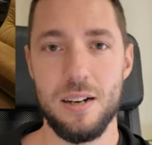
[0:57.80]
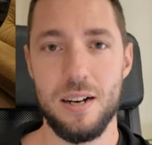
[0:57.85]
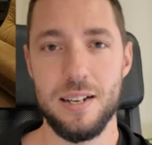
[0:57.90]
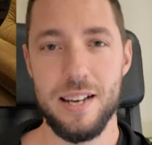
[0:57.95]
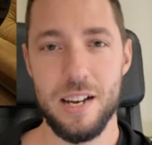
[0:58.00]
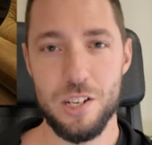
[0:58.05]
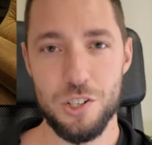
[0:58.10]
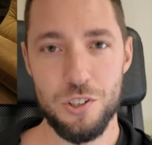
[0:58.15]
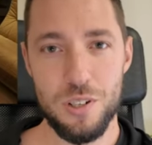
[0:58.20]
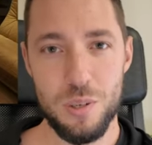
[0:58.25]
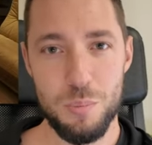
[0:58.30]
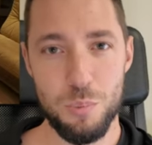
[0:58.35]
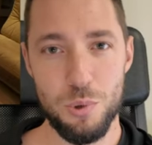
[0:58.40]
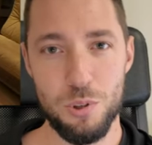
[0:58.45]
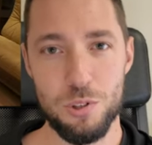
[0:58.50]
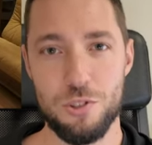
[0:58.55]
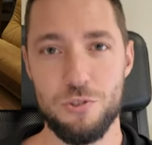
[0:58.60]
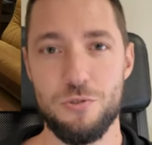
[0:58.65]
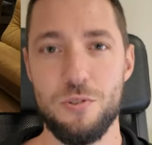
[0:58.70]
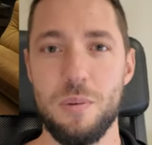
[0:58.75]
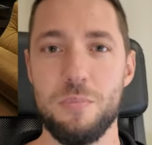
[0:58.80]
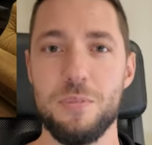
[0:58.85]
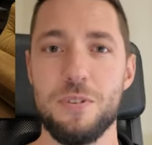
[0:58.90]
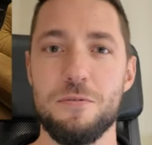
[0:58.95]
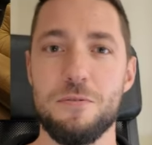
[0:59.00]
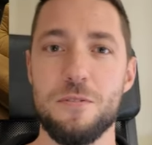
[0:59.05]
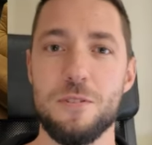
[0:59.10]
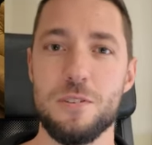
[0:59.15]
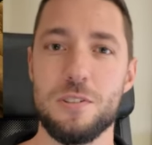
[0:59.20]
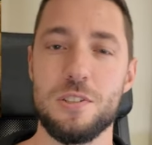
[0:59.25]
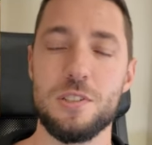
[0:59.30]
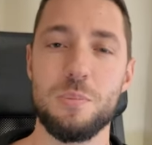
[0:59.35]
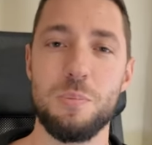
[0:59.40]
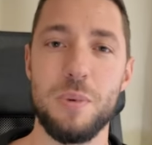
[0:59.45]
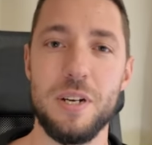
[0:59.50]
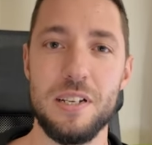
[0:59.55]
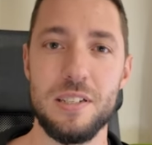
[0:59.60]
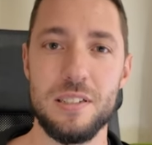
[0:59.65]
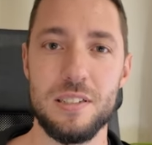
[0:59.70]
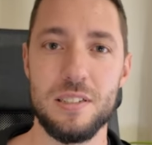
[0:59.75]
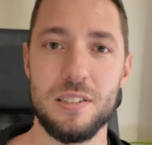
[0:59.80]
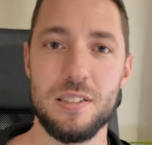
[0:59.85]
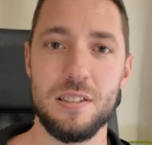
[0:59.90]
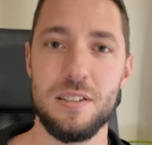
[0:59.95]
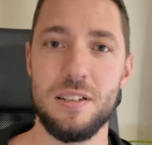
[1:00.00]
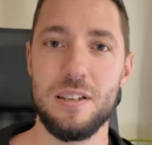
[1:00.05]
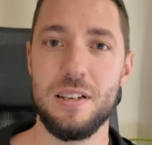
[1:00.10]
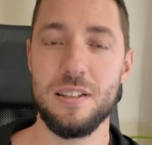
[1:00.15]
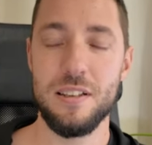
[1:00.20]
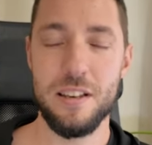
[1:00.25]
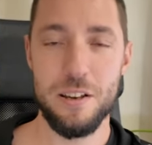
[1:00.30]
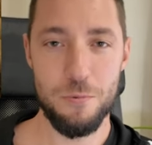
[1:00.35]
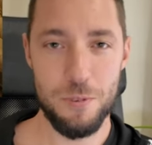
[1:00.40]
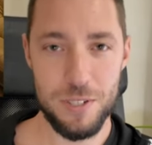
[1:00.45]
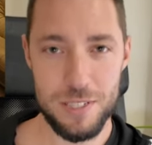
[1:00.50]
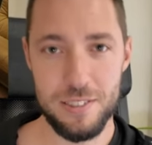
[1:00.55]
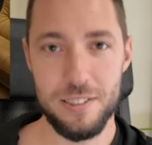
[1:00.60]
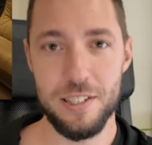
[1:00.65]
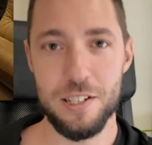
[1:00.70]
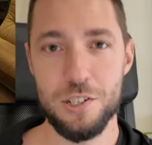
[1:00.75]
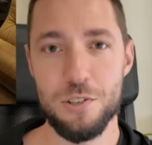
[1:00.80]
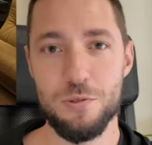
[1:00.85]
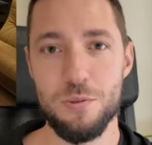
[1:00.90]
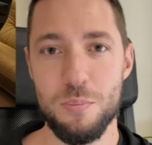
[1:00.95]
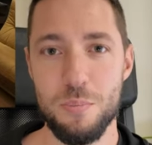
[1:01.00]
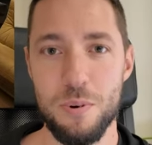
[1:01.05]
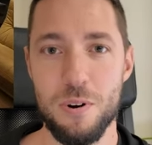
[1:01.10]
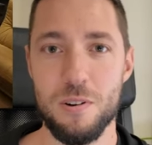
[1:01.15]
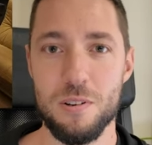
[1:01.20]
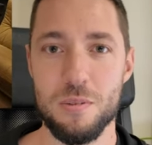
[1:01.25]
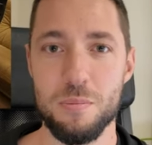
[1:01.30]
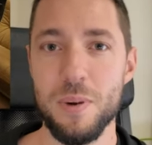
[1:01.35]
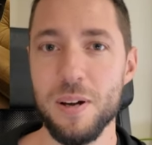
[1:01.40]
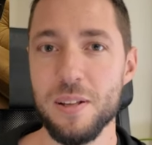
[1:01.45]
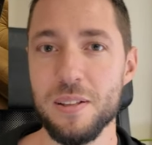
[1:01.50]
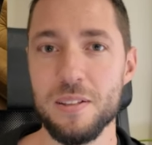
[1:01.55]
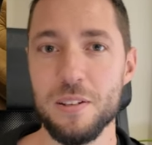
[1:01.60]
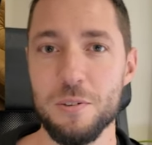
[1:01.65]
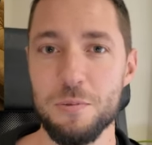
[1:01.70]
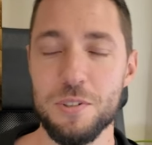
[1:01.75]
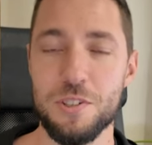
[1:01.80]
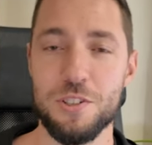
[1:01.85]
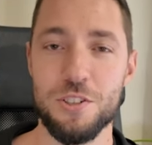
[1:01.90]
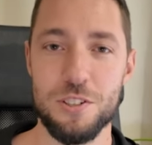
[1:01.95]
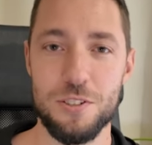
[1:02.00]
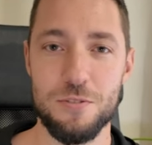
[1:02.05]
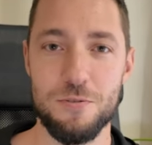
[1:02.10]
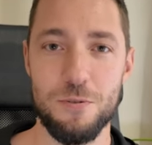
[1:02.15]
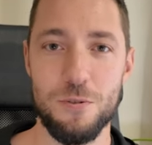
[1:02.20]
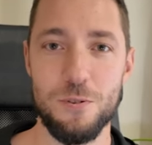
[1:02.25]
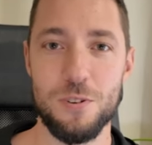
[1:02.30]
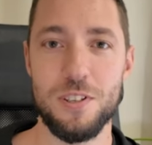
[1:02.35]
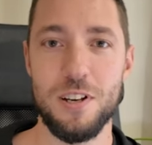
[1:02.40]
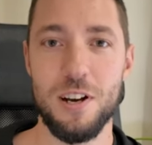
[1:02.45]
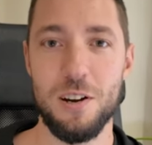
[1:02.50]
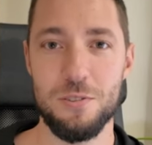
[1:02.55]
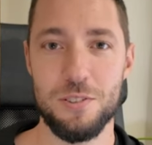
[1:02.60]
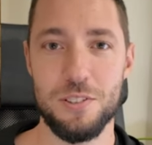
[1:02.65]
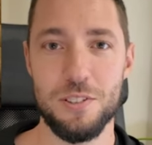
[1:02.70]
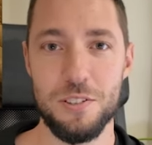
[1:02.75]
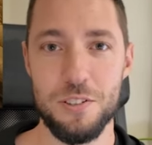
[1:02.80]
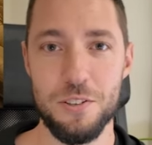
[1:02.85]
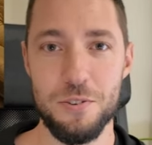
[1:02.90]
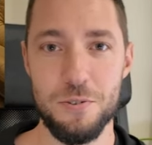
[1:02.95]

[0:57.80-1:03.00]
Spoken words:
I actually bootstrapped the first space in a residential apartment with just 4,000